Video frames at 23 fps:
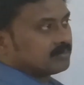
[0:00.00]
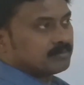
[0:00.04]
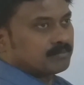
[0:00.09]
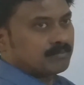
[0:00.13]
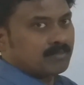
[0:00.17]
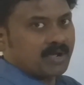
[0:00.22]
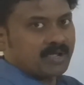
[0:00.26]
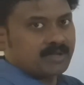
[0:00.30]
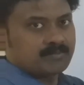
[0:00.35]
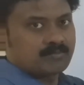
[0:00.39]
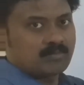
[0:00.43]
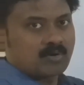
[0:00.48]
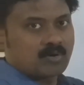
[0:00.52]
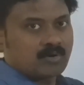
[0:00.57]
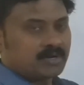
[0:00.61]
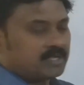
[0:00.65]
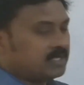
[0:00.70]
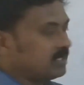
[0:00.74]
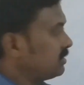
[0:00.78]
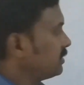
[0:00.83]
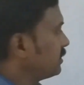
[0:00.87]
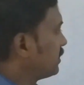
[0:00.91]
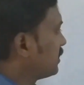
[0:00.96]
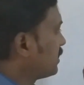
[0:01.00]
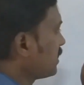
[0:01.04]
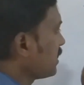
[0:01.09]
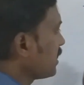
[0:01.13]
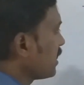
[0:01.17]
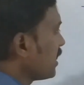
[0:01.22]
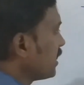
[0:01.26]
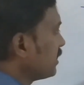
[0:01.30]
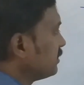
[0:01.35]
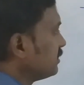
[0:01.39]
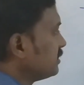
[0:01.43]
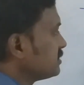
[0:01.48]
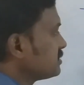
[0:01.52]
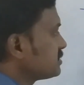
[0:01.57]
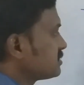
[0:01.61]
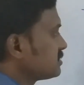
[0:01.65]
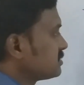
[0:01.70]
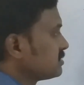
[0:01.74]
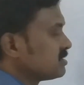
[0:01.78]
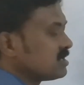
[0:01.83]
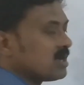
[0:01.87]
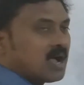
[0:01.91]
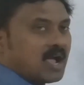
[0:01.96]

my body and this